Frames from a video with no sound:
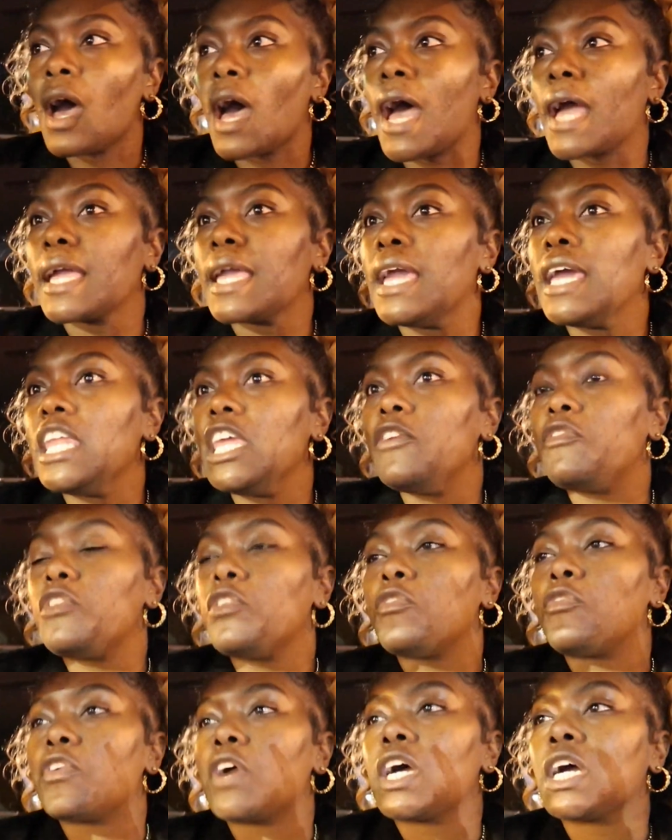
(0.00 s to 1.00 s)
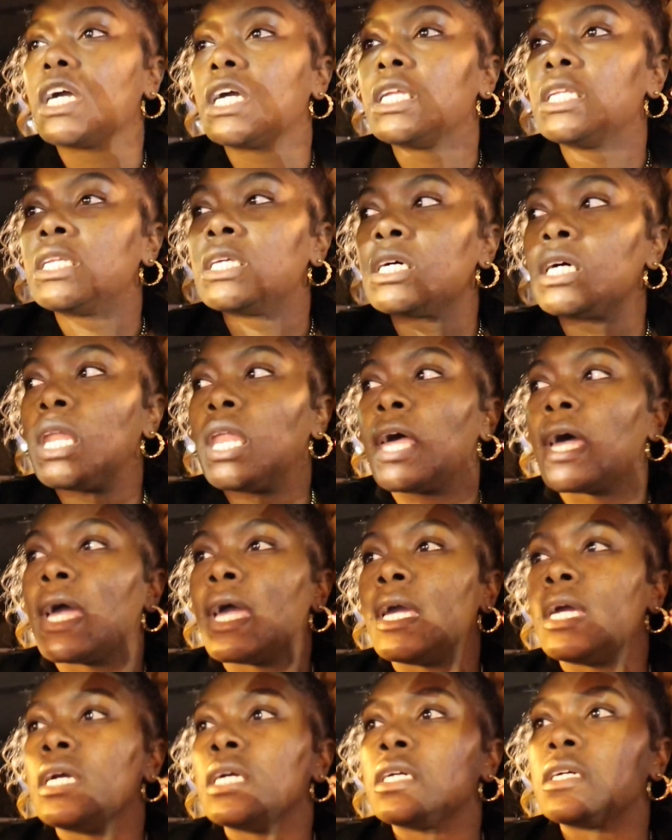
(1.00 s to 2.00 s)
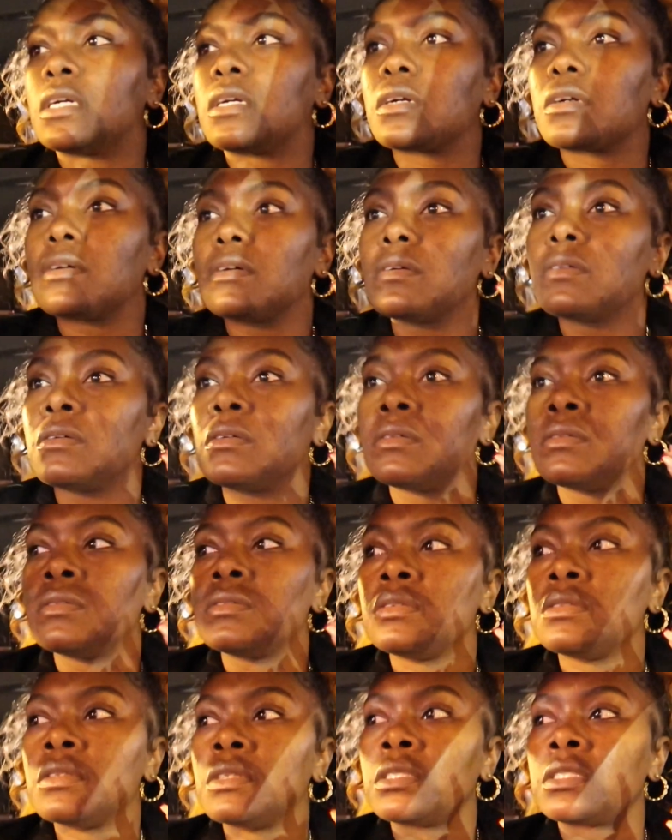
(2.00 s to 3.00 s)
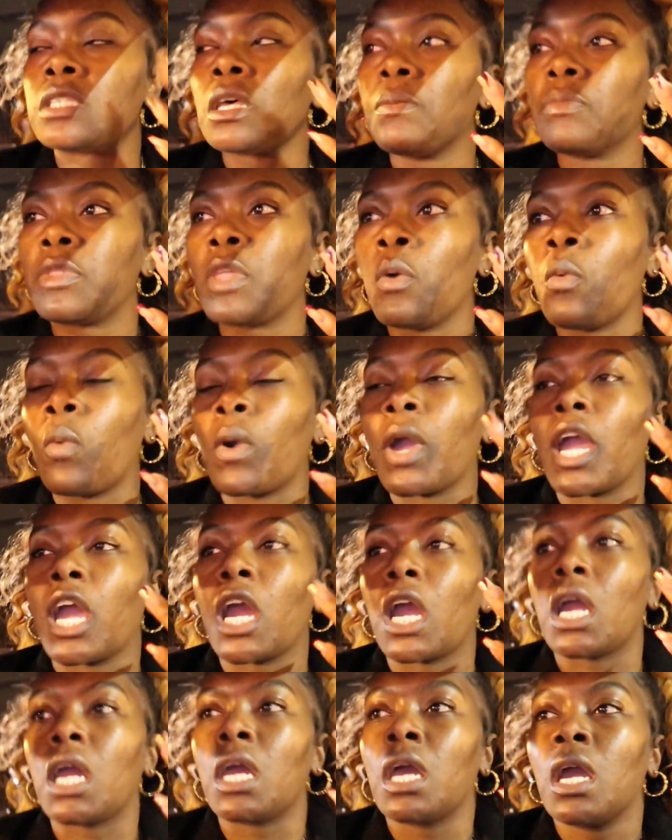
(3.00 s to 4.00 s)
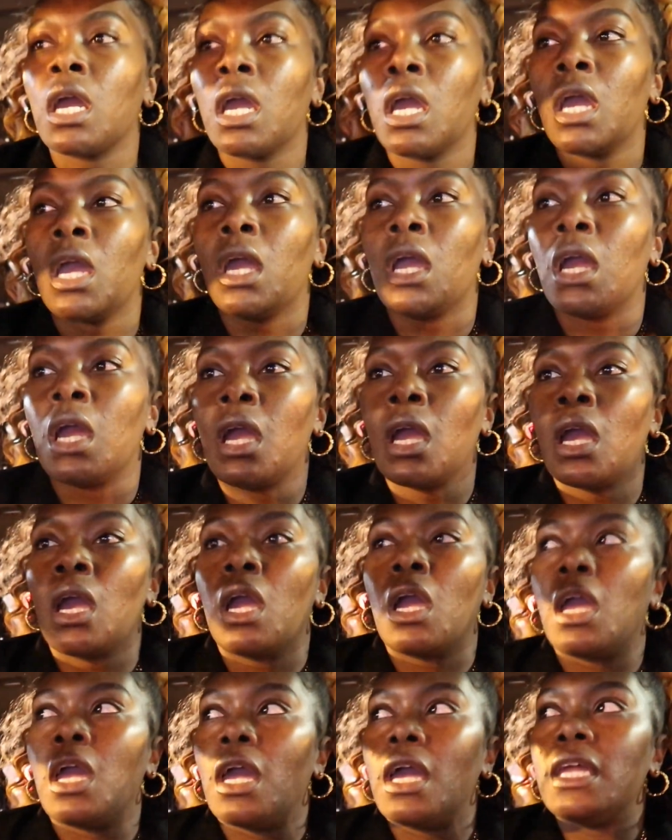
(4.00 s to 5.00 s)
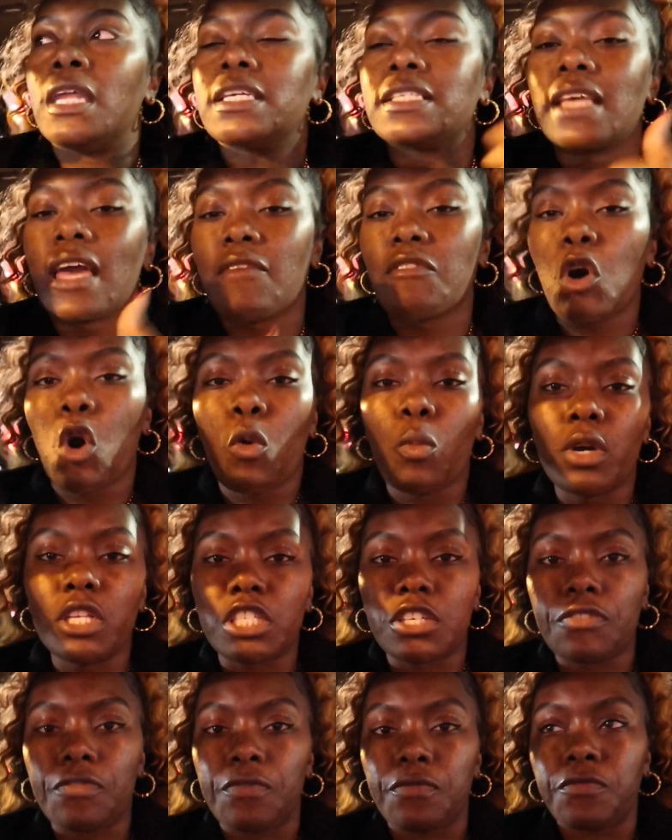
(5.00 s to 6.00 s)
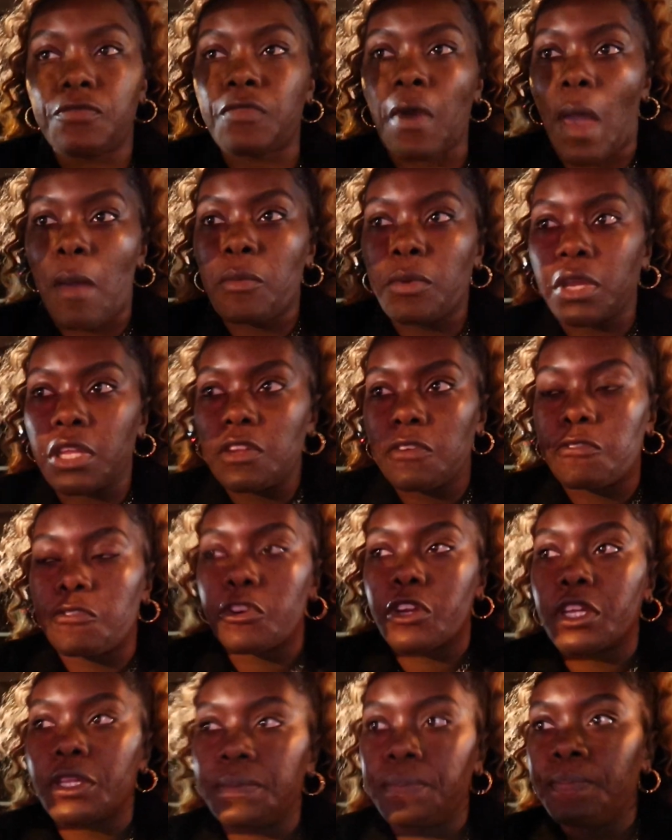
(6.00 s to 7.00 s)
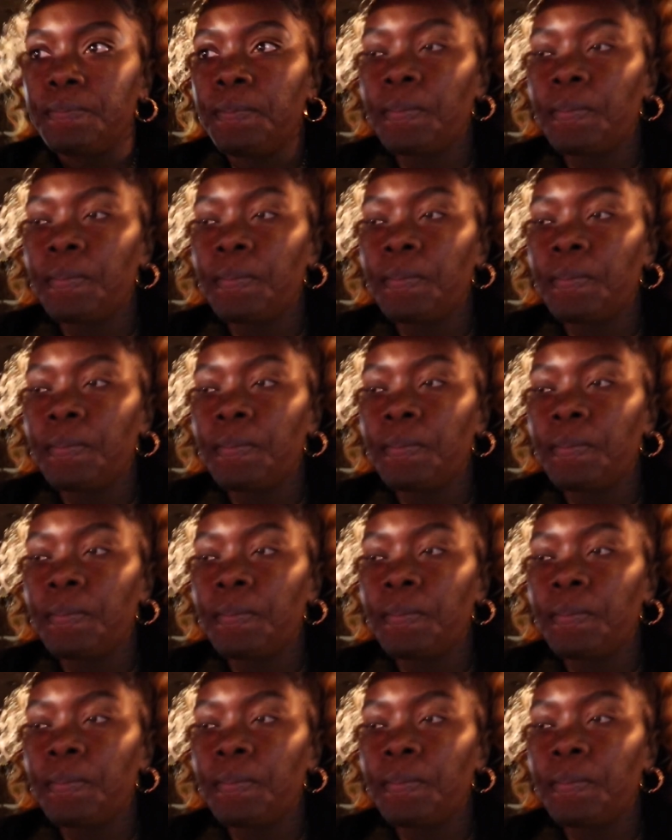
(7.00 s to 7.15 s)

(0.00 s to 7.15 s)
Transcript: i can't even find like something where it doesn't have a whole bunch of fabric in the front.